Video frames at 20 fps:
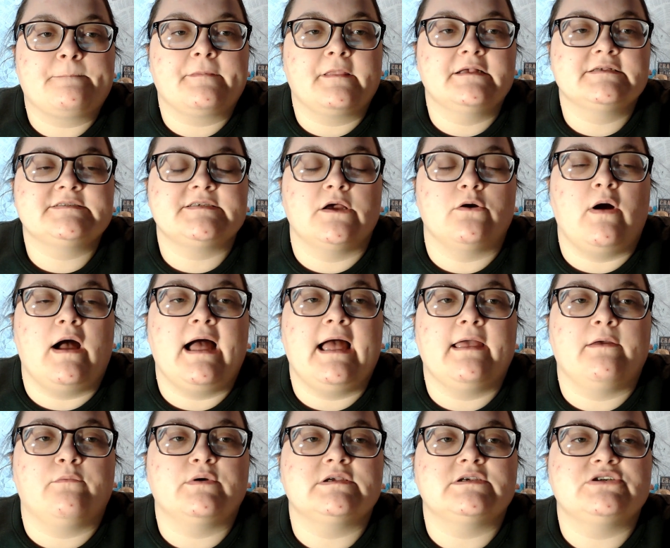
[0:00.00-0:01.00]
So
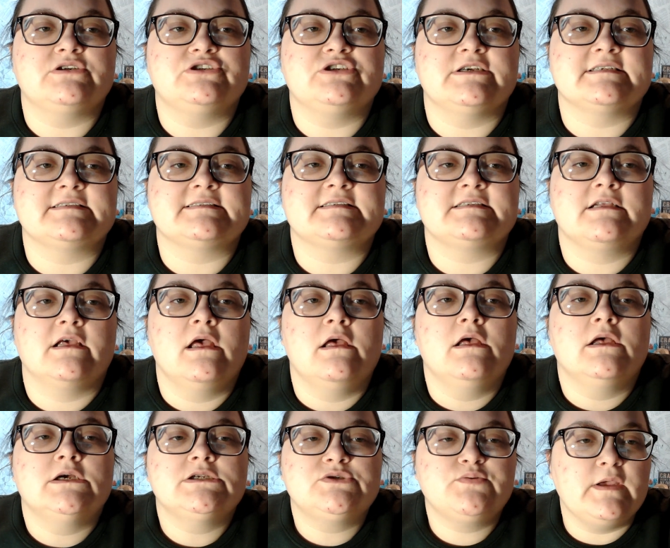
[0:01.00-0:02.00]
I was just
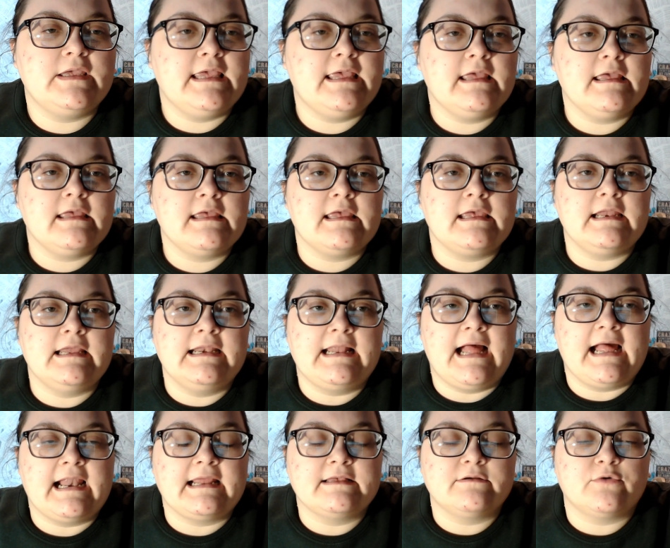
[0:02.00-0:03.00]
tweaking it and
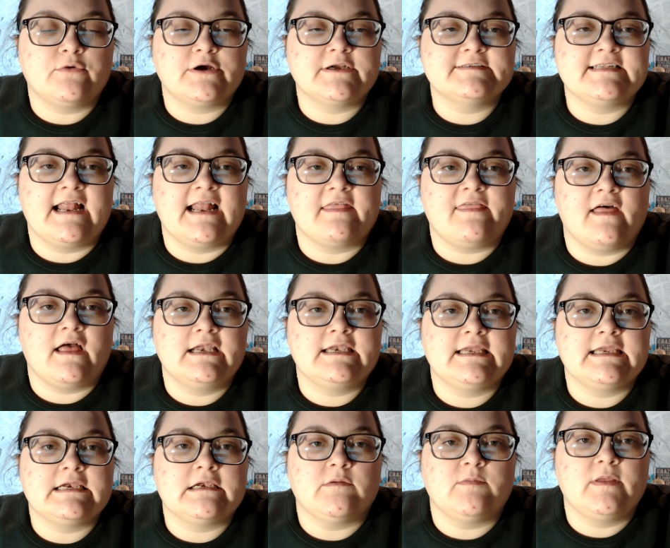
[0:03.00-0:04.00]
adding words that I thought
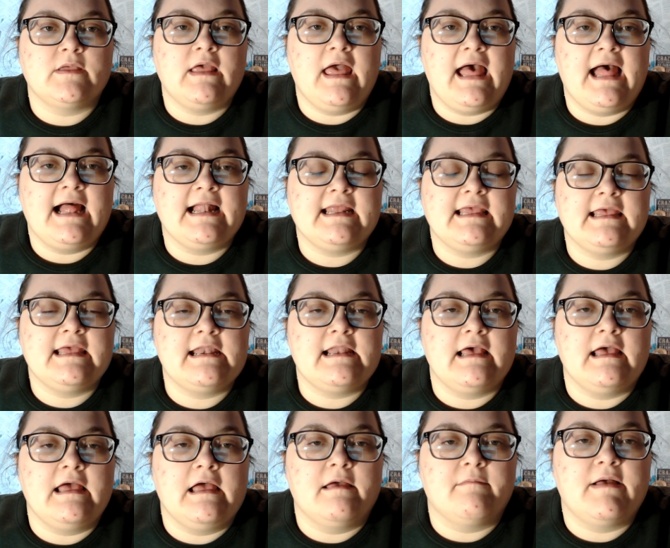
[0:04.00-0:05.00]
needed to be added.
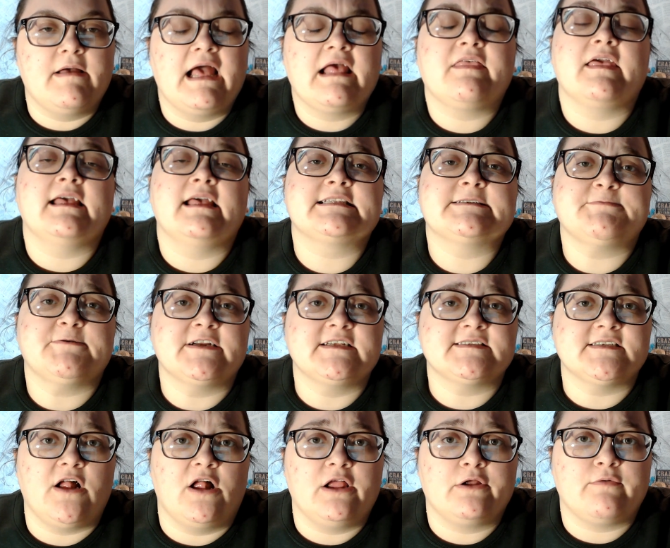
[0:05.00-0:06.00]
I think it's pretty
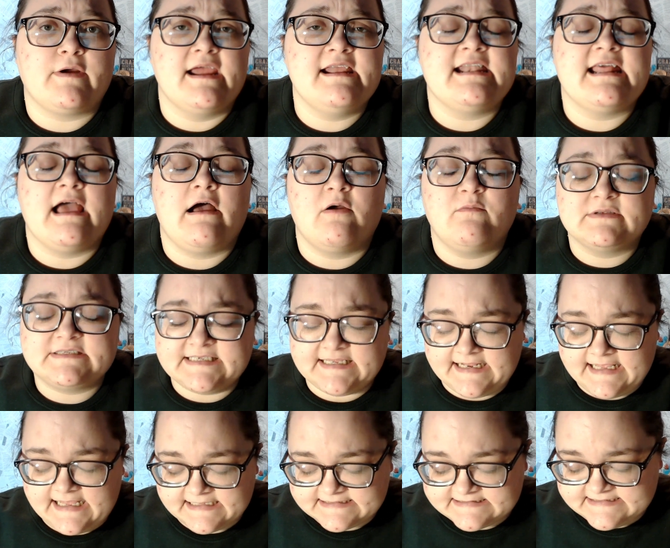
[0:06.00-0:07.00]
solid right now. I'm
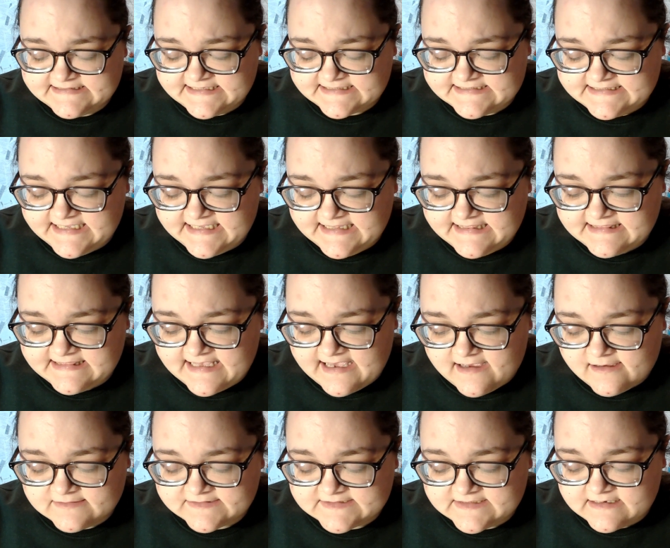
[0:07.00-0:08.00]
sitting at
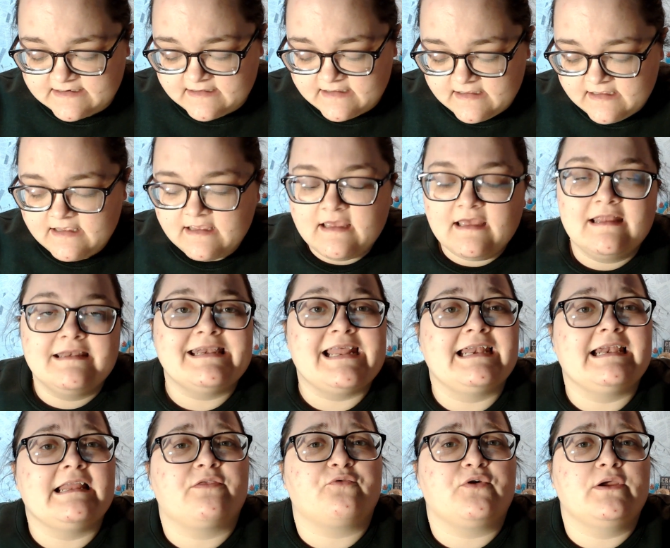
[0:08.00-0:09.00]

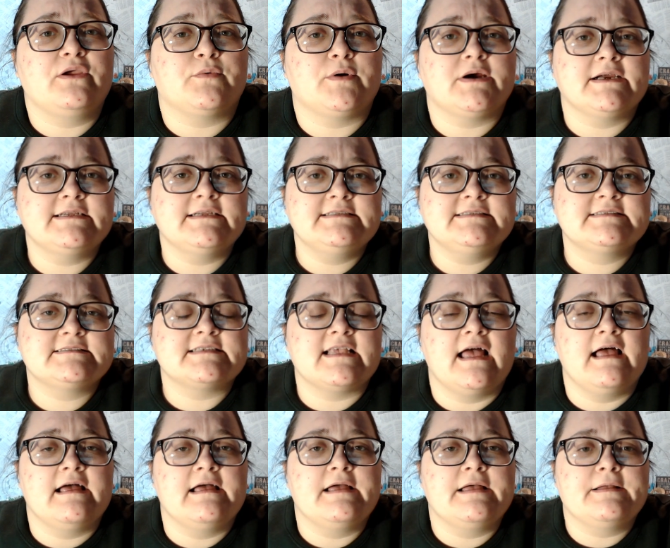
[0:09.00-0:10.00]
16,093 words.
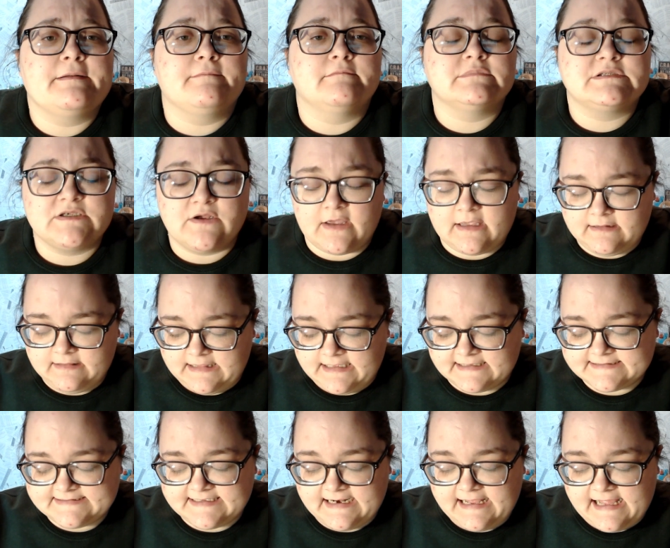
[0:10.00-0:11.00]
So like I
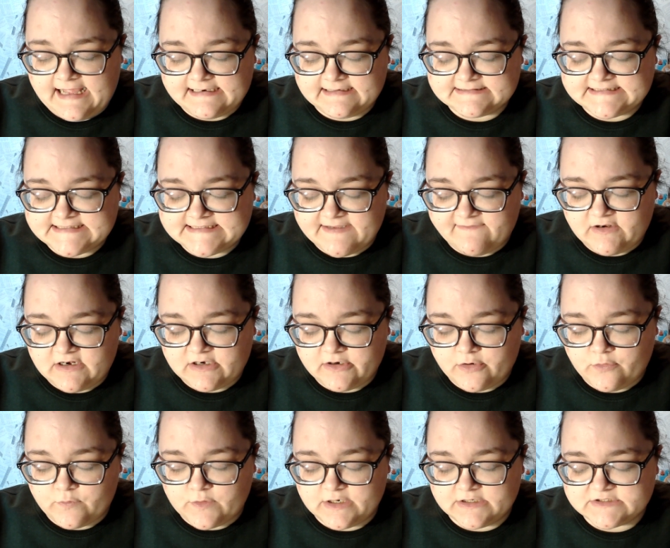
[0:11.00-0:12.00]
said, I added
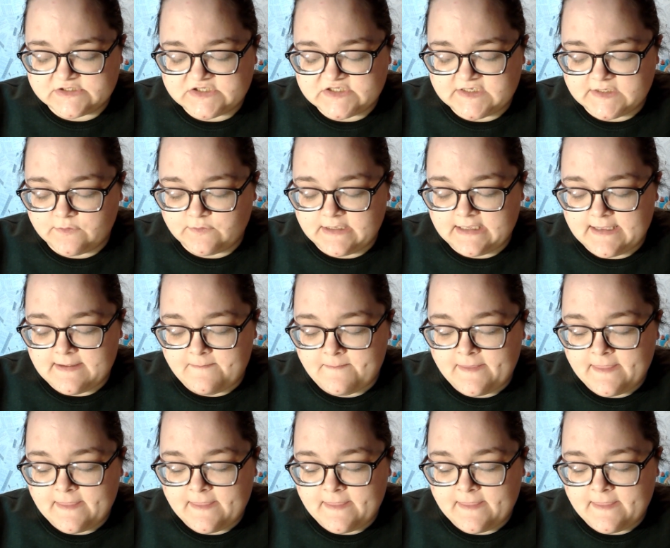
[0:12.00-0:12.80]
700 words to it.